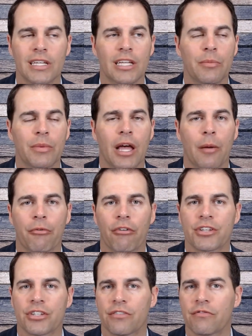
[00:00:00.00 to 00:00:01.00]
It could be
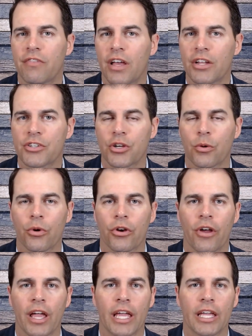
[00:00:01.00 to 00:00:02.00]
Operation Adventure where you're
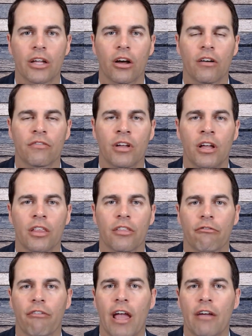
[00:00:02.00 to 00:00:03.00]
hanging off the
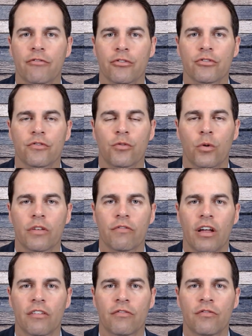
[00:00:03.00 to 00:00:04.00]
rafters of
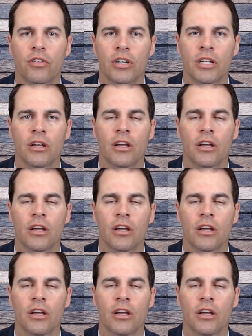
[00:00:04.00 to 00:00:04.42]
25 foot,